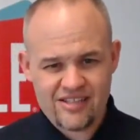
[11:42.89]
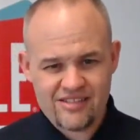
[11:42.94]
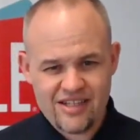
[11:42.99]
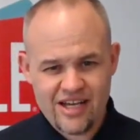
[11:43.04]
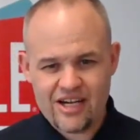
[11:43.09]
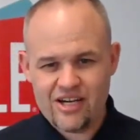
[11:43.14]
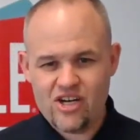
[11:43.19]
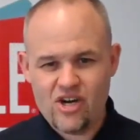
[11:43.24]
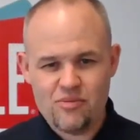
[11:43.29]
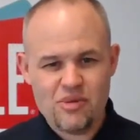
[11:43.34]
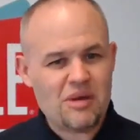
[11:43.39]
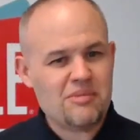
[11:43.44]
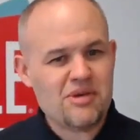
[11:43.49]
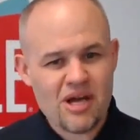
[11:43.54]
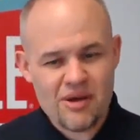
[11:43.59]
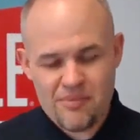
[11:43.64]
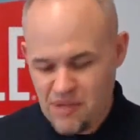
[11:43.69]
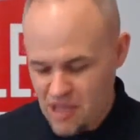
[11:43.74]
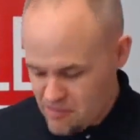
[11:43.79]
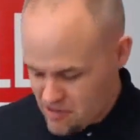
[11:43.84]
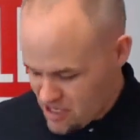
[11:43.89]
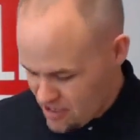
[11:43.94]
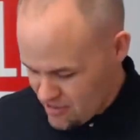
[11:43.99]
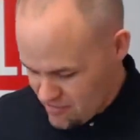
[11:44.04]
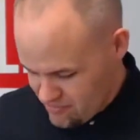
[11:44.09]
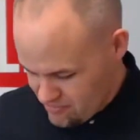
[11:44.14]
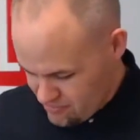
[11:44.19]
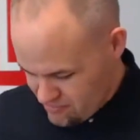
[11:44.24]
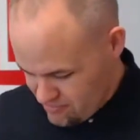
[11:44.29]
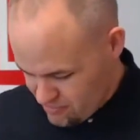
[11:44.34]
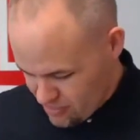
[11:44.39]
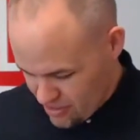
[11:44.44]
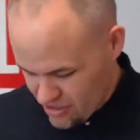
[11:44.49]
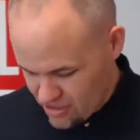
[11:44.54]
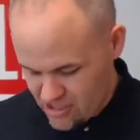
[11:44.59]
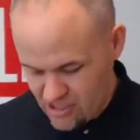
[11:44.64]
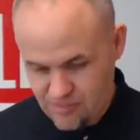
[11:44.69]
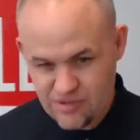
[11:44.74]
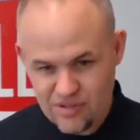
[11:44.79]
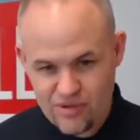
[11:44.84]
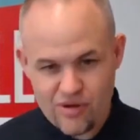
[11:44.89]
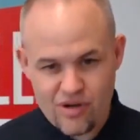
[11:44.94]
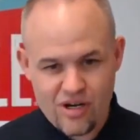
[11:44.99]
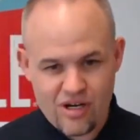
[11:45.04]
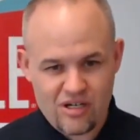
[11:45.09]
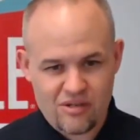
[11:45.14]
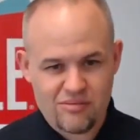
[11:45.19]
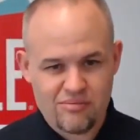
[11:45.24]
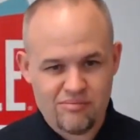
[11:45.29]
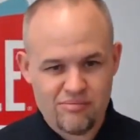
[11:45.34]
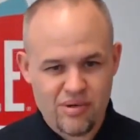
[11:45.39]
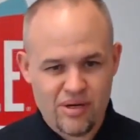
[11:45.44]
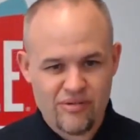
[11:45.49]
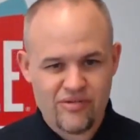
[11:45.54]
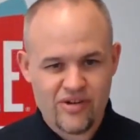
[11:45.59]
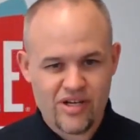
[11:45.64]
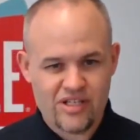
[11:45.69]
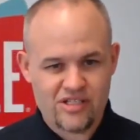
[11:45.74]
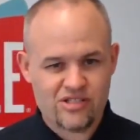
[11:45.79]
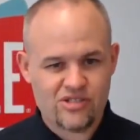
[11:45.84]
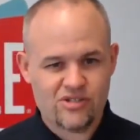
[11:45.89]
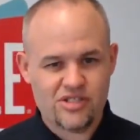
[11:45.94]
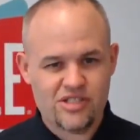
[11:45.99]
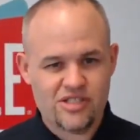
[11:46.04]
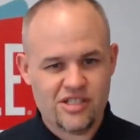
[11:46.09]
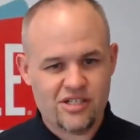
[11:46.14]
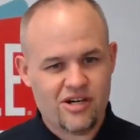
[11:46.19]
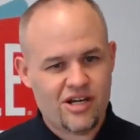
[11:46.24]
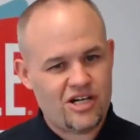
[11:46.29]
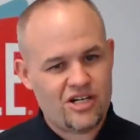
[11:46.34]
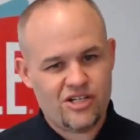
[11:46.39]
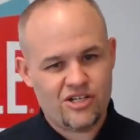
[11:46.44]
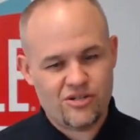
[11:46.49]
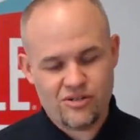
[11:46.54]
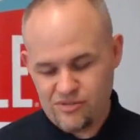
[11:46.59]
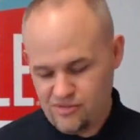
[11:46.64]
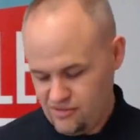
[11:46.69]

I don't know. Maybe I'm barking up the wrong buffet tree there. I don't know.